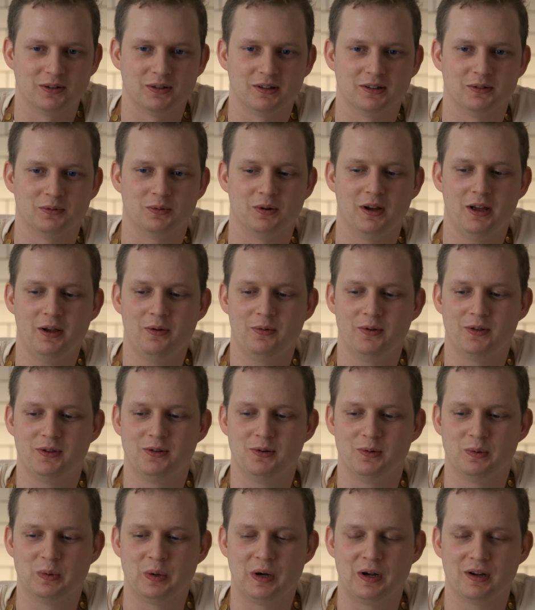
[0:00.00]
Why would
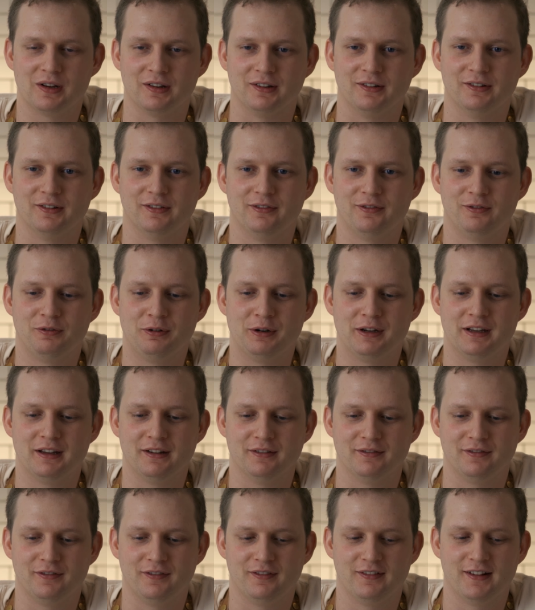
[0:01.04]
you walk on the
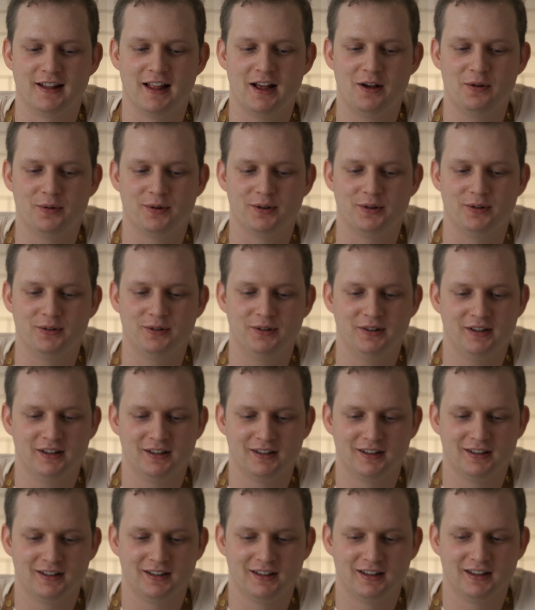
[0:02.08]
freaking flour, dude?
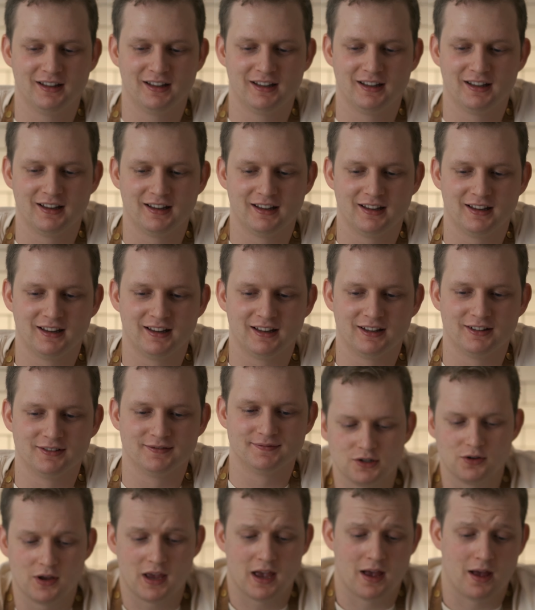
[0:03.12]

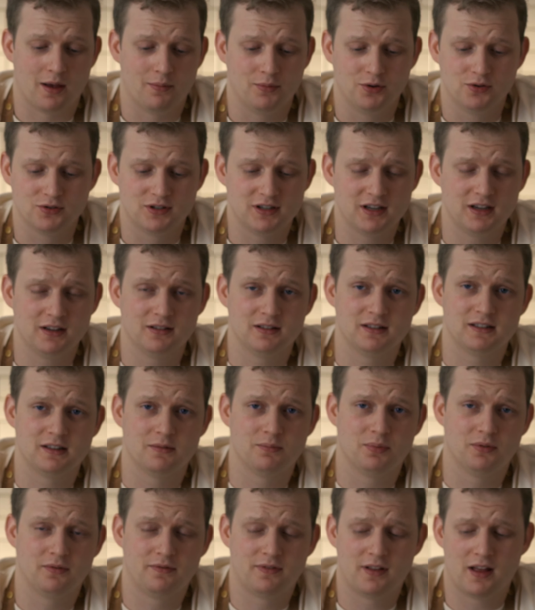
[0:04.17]
So yeah, I'm using
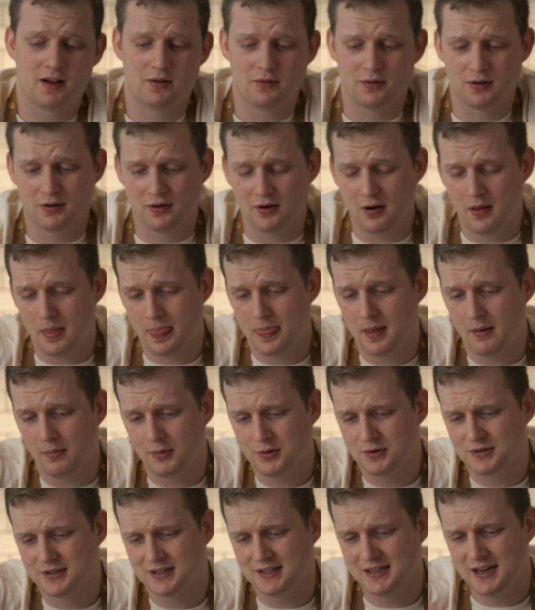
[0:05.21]
simple flour,
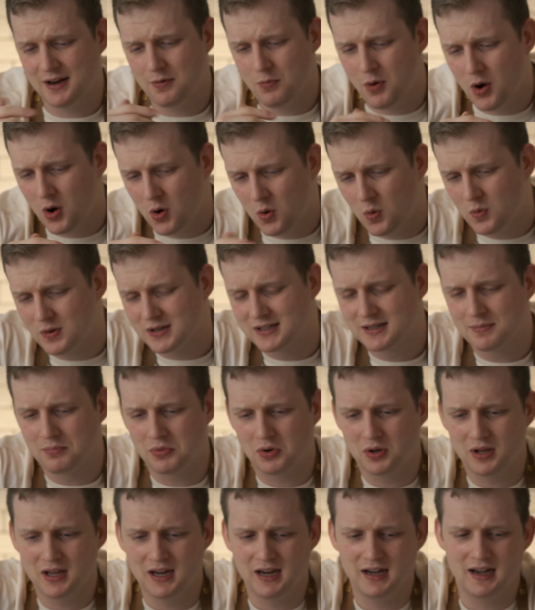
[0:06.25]
00
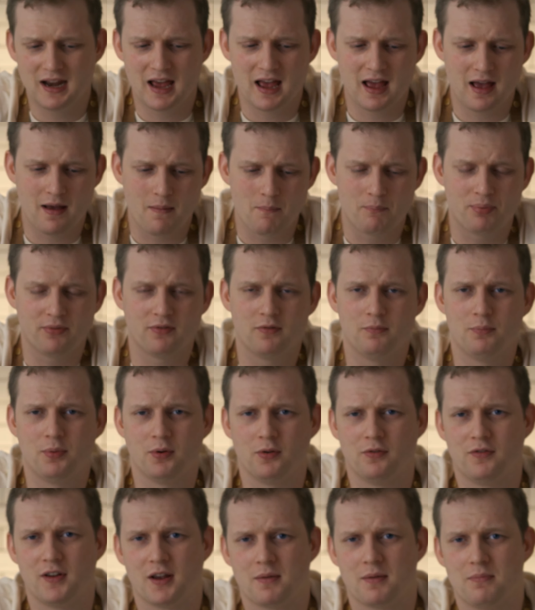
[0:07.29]
semolina,
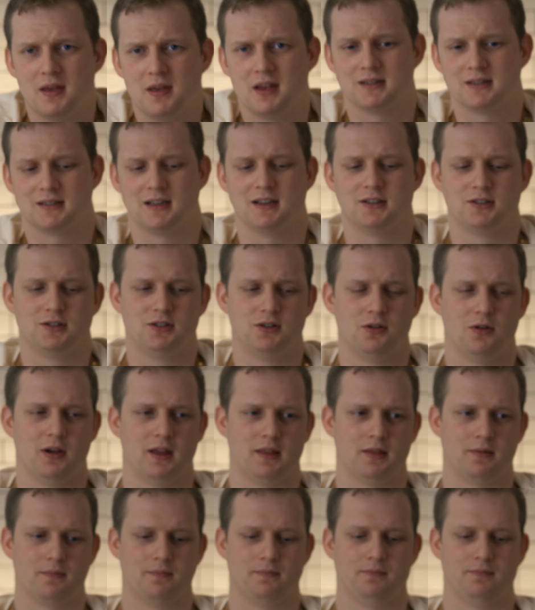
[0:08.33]
perfect mix. Let's do it.